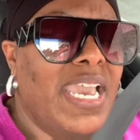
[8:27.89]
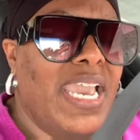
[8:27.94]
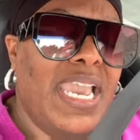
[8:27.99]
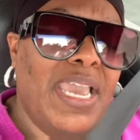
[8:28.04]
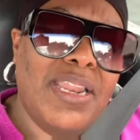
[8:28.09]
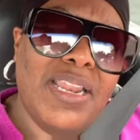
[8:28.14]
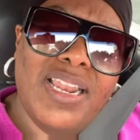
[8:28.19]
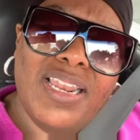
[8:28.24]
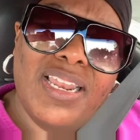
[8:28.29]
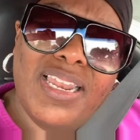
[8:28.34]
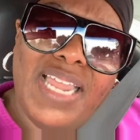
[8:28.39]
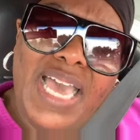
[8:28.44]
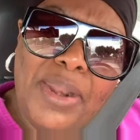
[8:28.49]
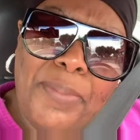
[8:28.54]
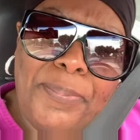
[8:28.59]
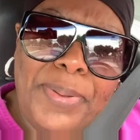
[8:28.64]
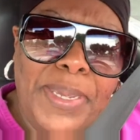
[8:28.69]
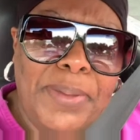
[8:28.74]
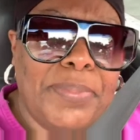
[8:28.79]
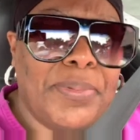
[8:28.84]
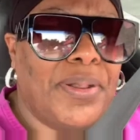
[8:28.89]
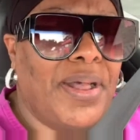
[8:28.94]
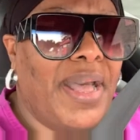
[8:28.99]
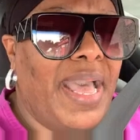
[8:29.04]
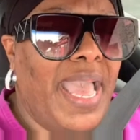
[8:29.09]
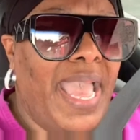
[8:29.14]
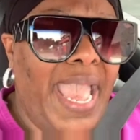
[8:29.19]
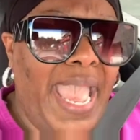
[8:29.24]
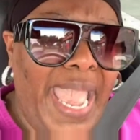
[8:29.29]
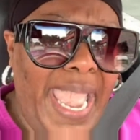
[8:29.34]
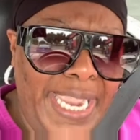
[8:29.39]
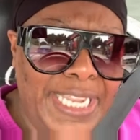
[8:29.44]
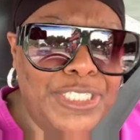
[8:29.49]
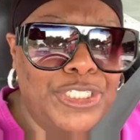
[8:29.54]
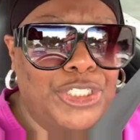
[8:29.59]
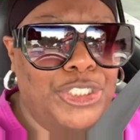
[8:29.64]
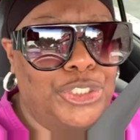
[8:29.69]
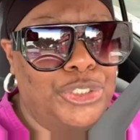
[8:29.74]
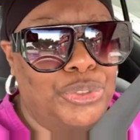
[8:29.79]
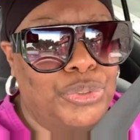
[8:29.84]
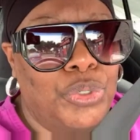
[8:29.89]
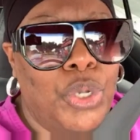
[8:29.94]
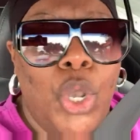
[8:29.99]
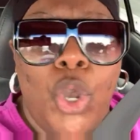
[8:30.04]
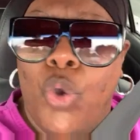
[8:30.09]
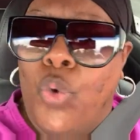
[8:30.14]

And a lot of people hate you